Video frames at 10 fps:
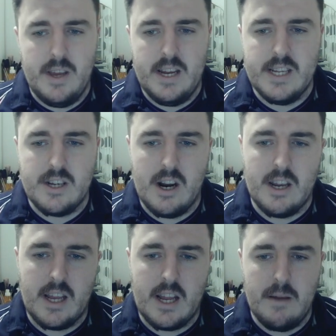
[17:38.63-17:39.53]
and he's trying to
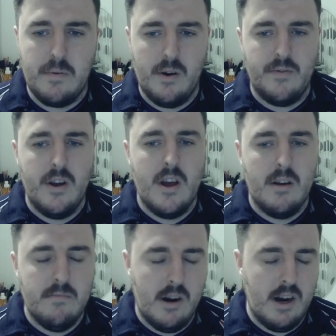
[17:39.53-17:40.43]
clip off
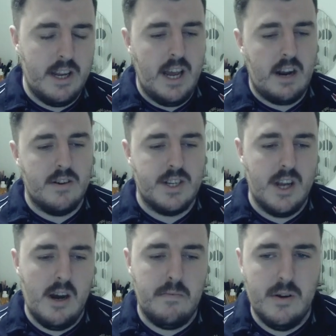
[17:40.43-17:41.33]
my Necroserpent.